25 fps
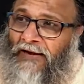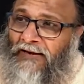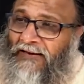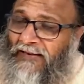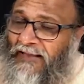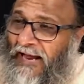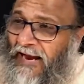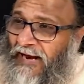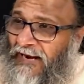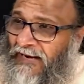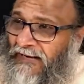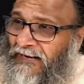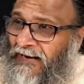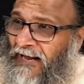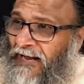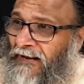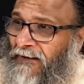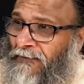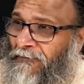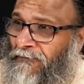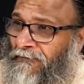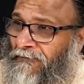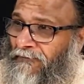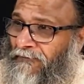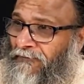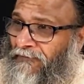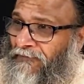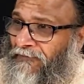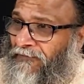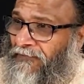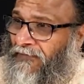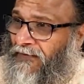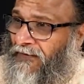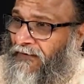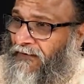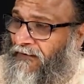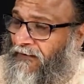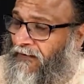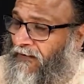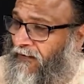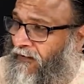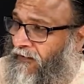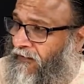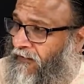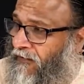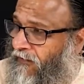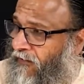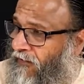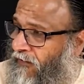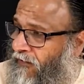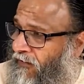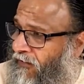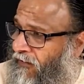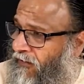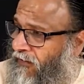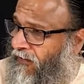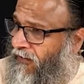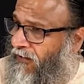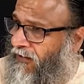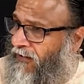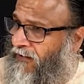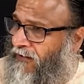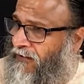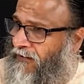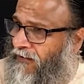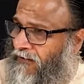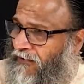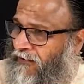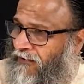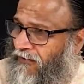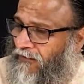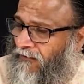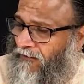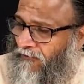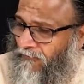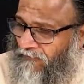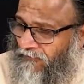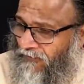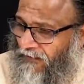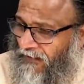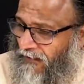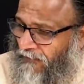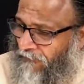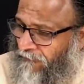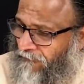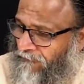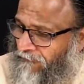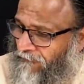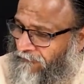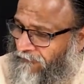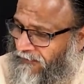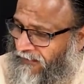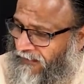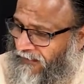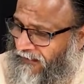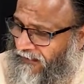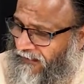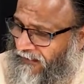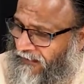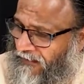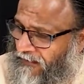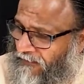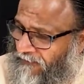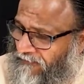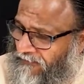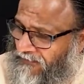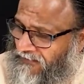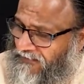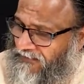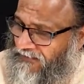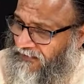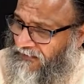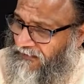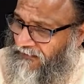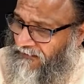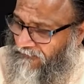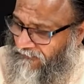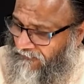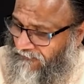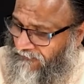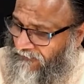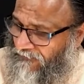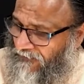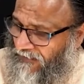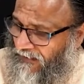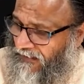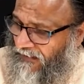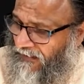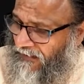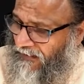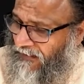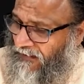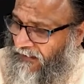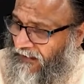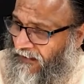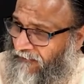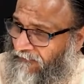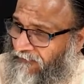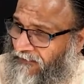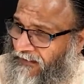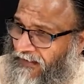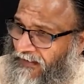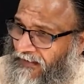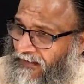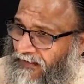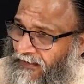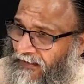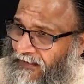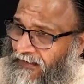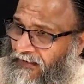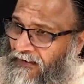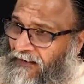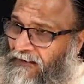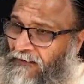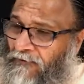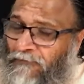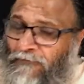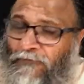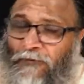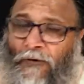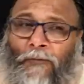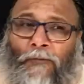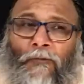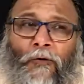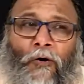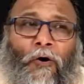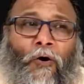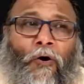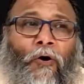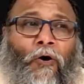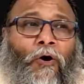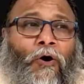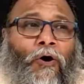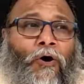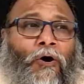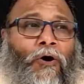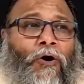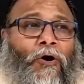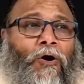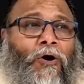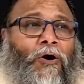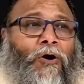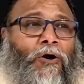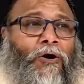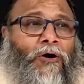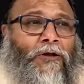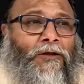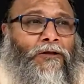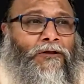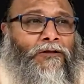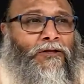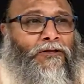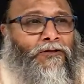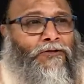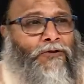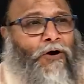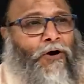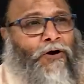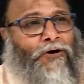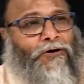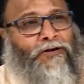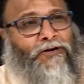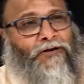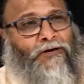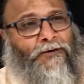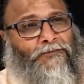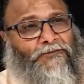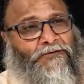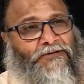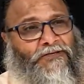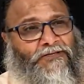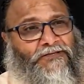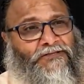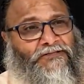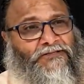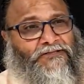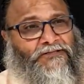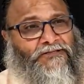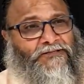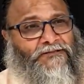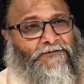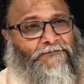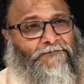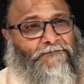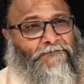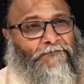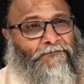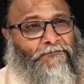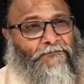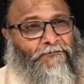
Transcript: at that time, all we have weaned ourselves, weaned away from all the thought eruptions.